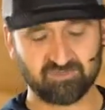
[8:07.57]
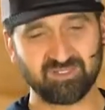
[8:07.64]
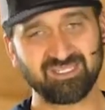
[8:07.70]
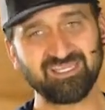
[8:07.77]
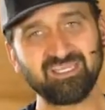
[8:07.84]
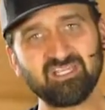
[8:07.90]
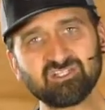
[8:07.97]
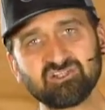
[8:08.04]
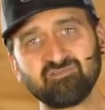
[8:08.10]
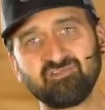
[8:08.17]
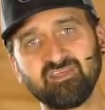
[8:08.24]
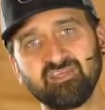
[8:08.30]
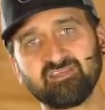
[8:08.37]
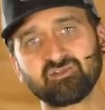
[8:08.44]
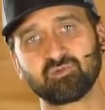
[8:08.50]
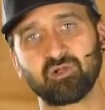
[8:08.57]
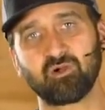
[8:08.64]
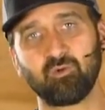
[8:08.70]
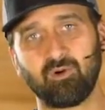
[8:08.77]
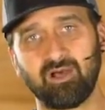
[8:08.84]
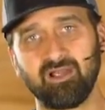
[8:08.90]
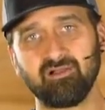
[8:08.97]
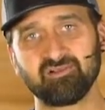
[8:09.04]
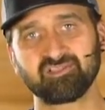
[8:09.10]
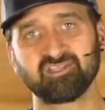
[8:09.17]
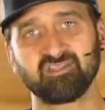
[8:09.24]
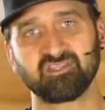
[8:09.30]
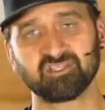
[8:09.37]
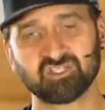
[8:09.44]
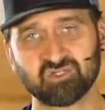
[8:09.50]
But each of these requires
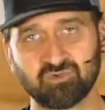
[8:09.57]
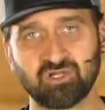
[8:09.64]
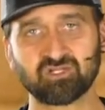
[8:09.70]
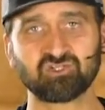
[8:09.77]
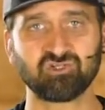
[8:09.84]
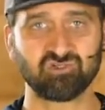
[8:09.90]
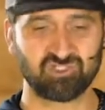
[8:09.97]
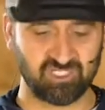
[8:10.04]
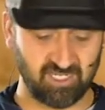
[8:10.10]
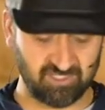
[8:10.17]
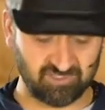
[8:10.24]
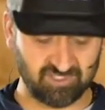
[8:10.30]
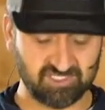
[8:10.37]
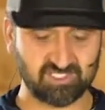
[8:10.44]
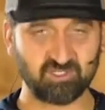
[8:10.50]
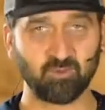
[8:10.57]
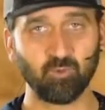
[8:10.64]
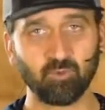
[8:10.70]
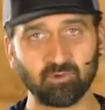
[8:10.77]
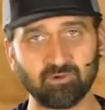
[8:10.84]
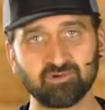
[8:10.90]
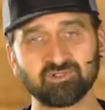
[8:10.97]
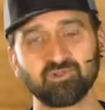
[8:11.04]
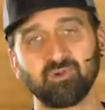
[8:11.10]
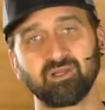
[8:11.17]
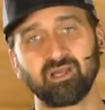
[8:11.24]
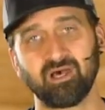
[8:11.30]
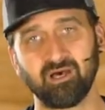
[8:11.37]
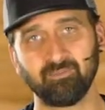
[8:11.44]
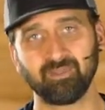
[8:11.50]
that the structure changes in order to
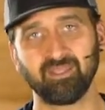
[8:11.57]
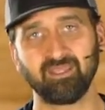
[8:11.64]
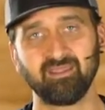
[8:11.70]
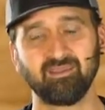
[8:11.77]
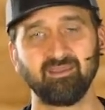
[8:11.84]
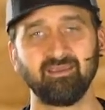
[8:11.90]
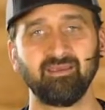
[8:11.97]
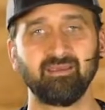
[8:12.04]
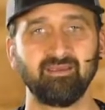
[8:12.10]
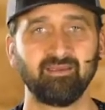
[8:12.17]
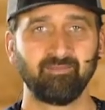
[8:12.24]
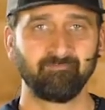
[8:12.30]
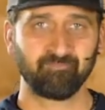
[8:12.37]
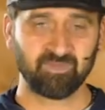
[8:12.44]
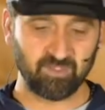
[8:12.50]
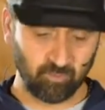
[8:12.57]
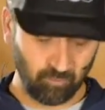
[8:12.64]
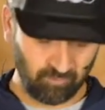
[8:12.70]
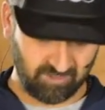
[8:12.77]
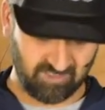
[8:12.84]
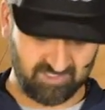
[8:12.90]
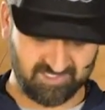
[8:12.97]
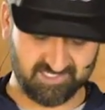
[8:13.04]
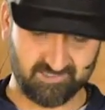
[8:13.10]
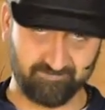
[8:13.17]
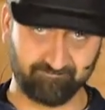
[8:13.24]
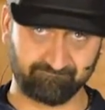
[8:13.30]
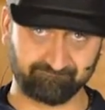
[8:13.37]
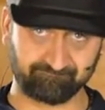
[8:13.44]
accommodate the organism.